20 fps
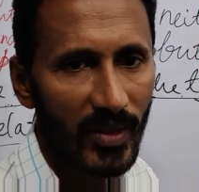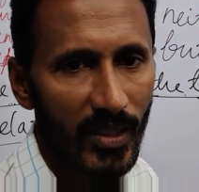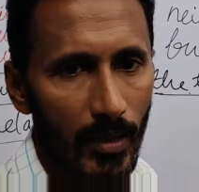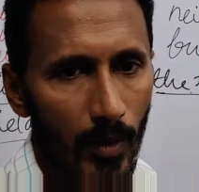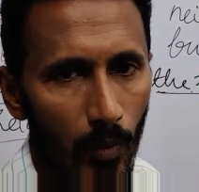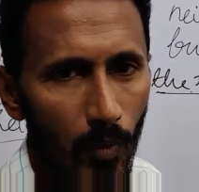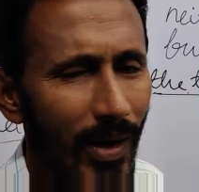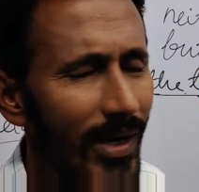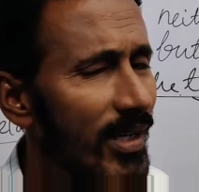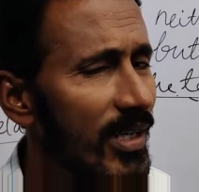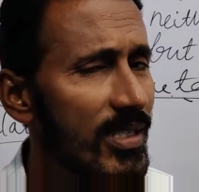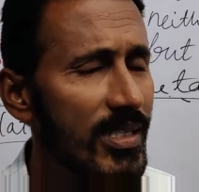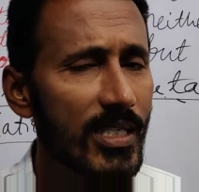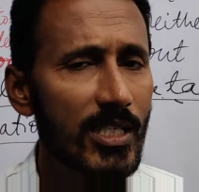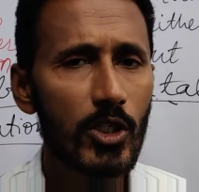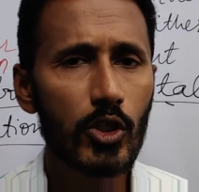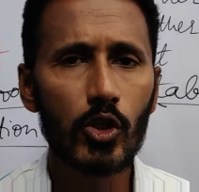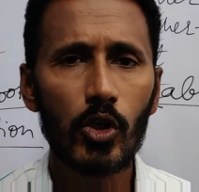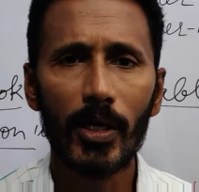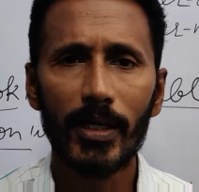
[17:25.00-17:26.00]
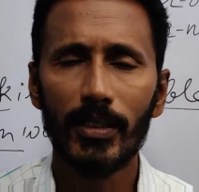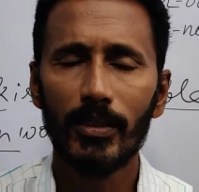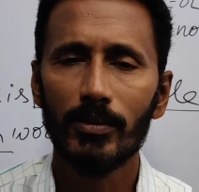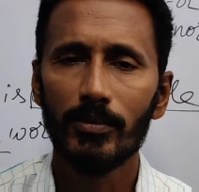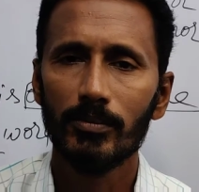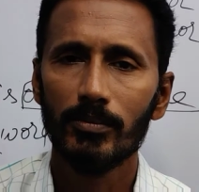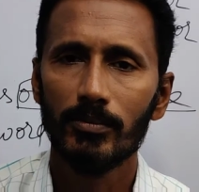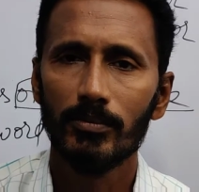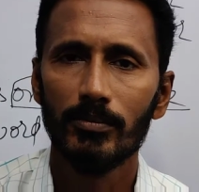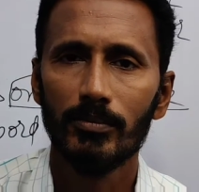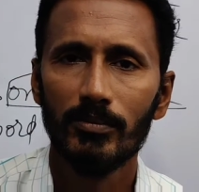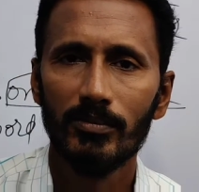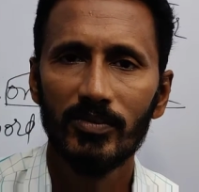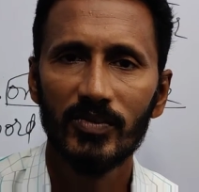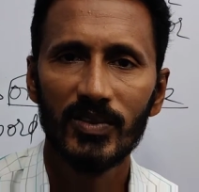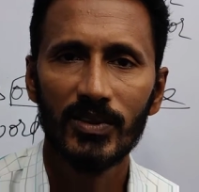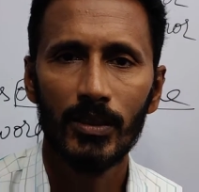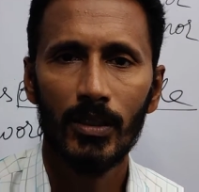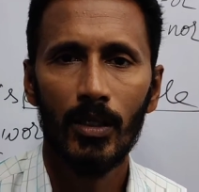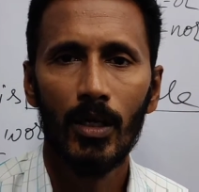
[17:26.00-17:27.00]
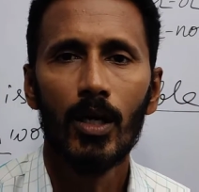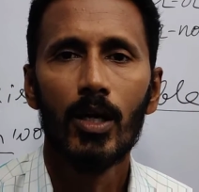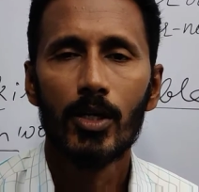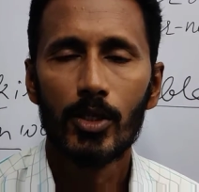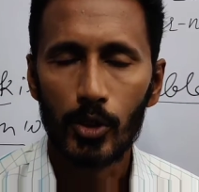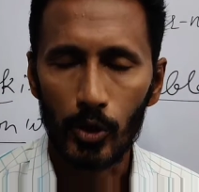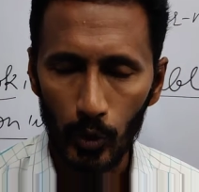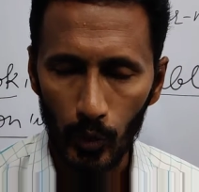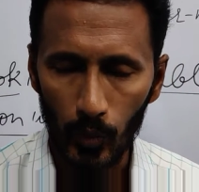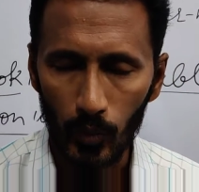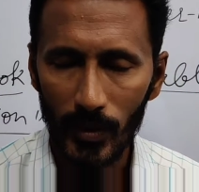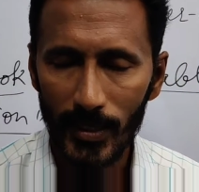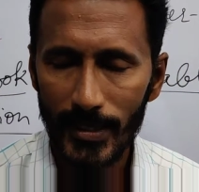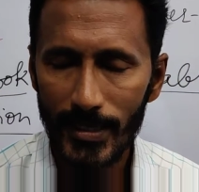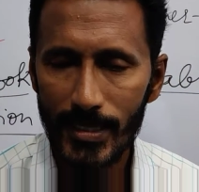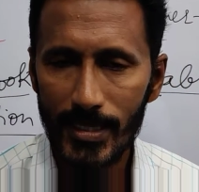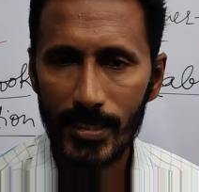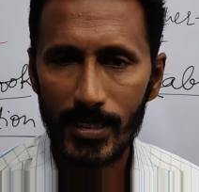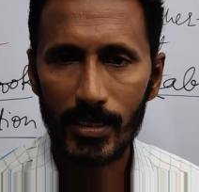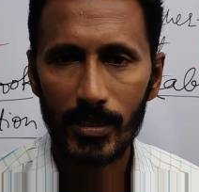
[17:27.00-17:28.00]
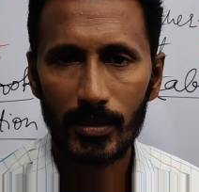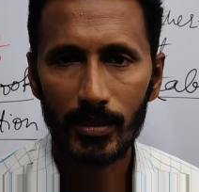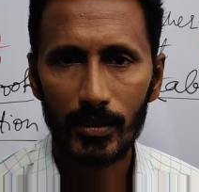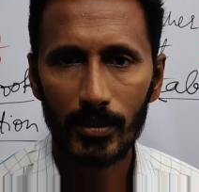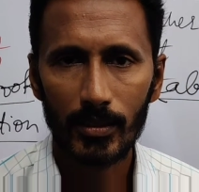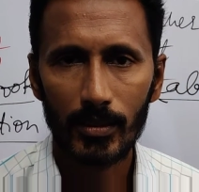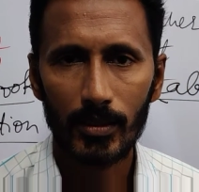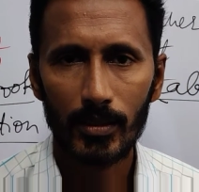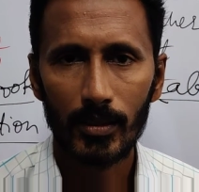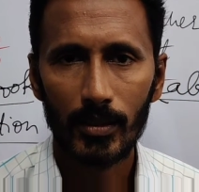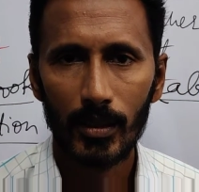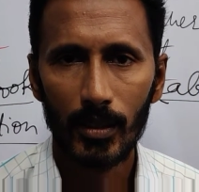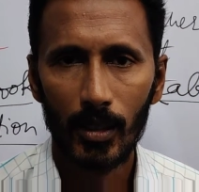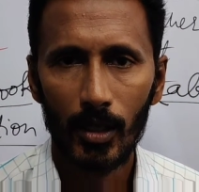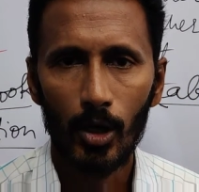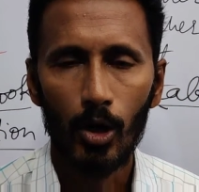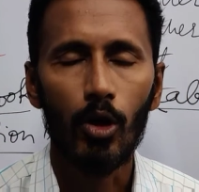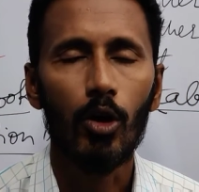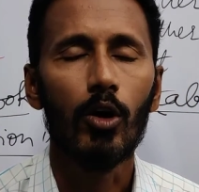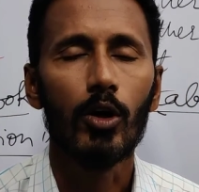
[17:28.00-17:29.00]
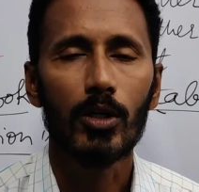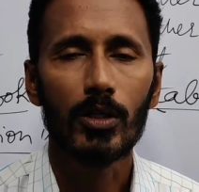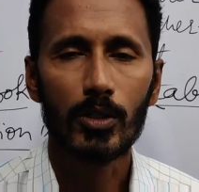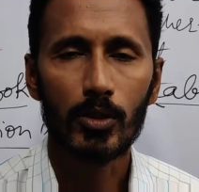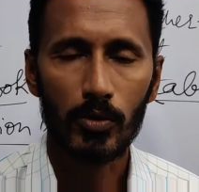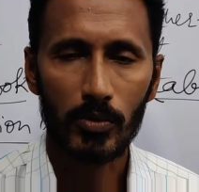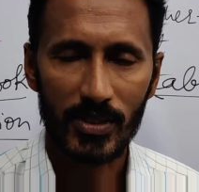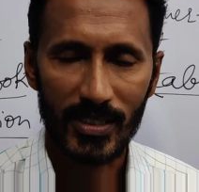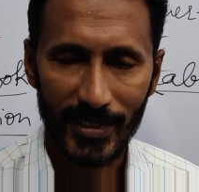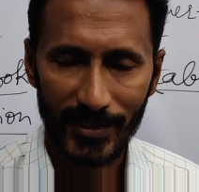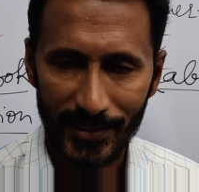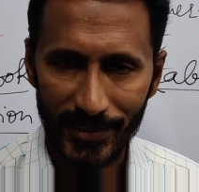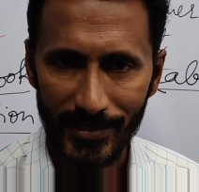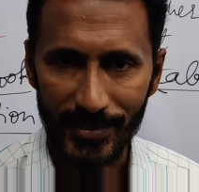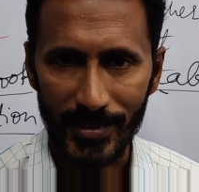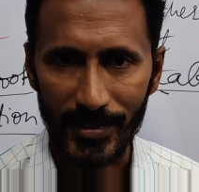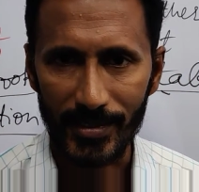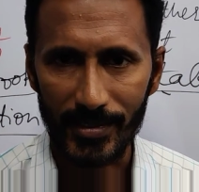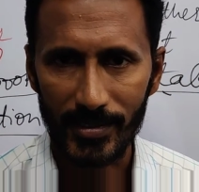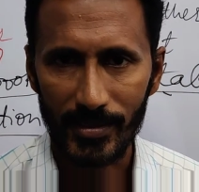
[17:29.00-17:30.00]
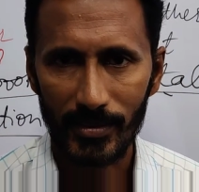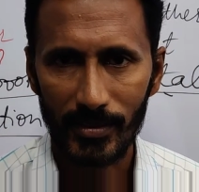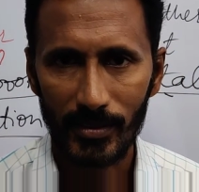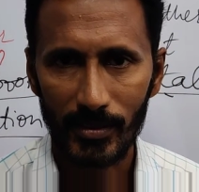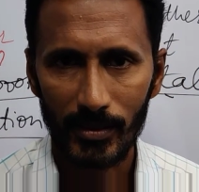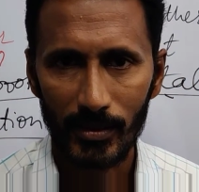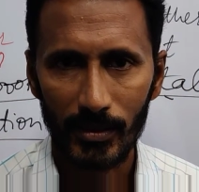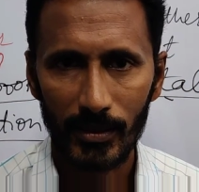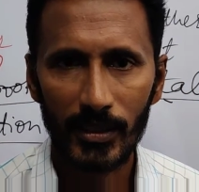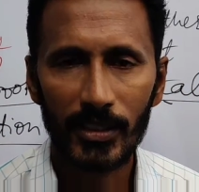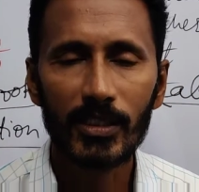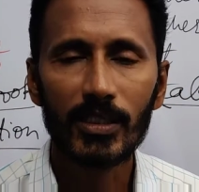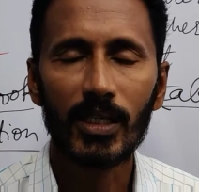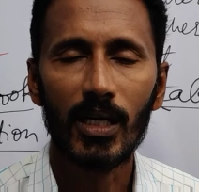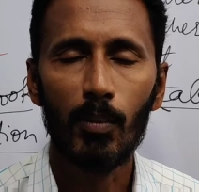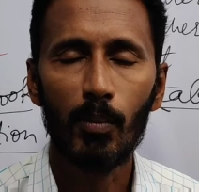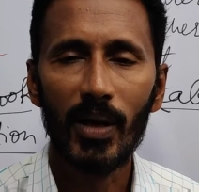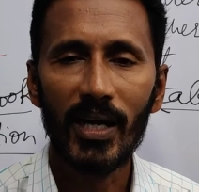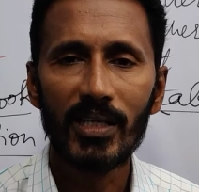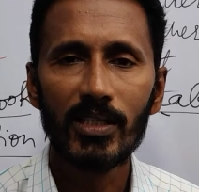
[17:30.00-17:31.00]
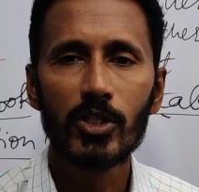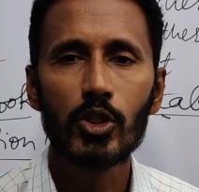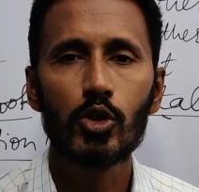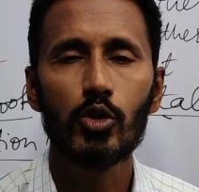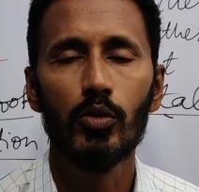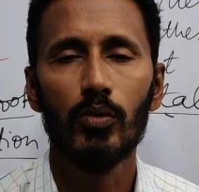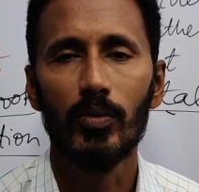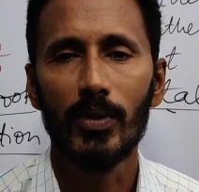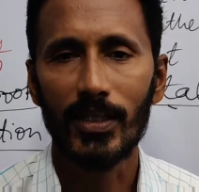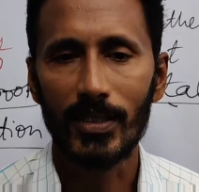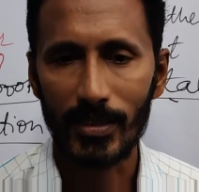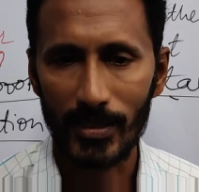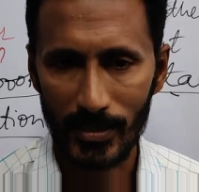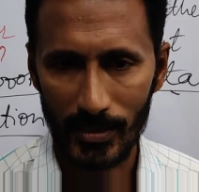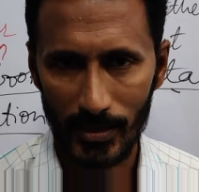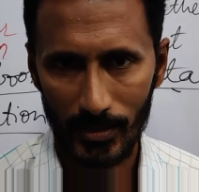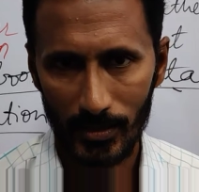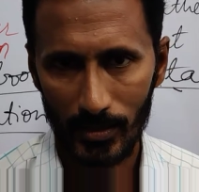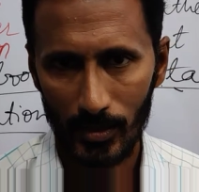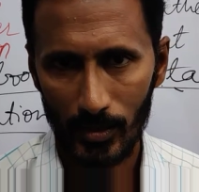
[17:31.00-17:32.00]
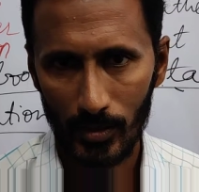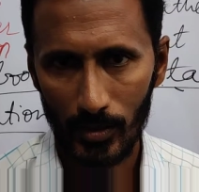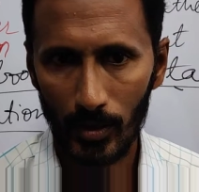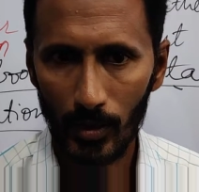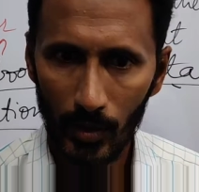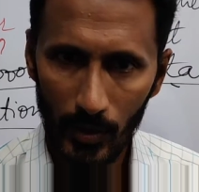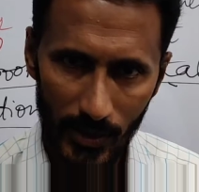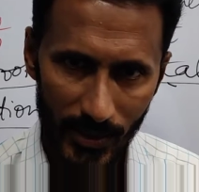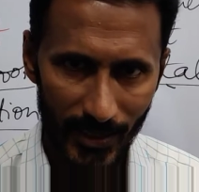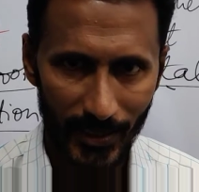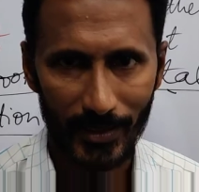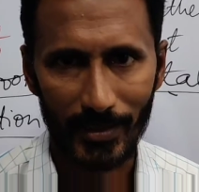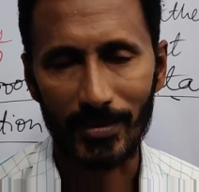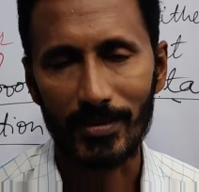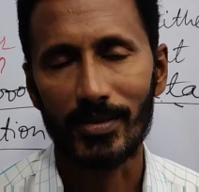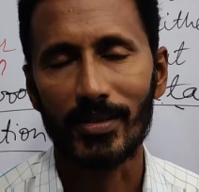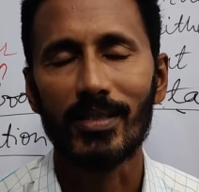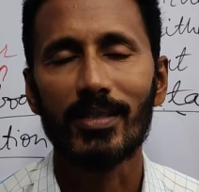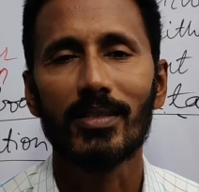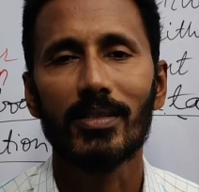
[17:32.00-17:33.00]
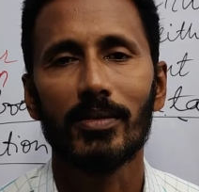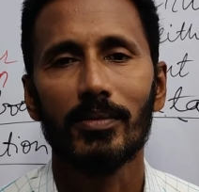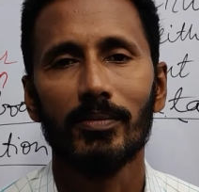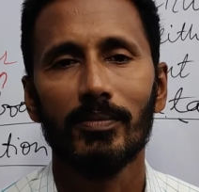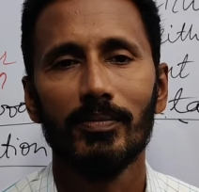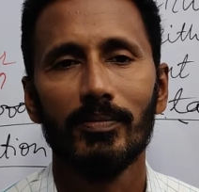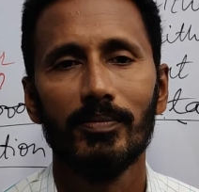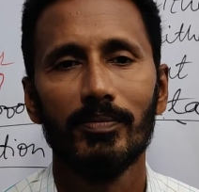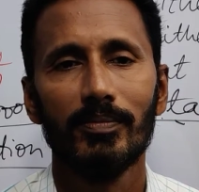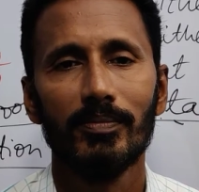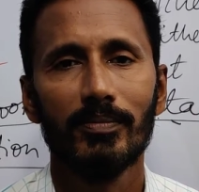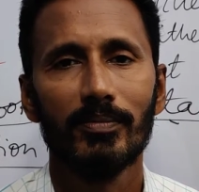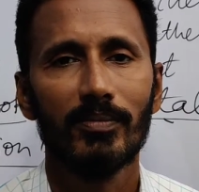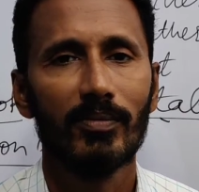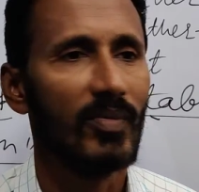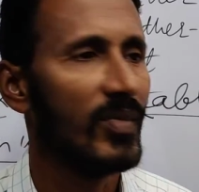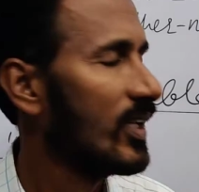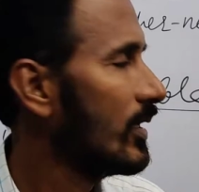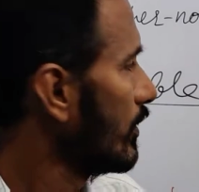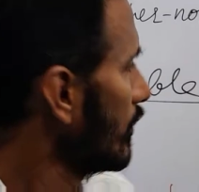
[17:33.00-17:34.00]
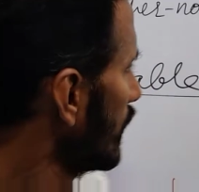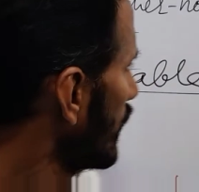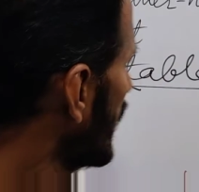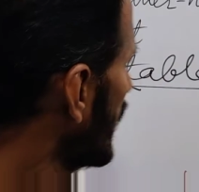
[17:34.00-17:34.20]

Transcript: What does it join? Two words or two sentences. It combines two words or sentences. For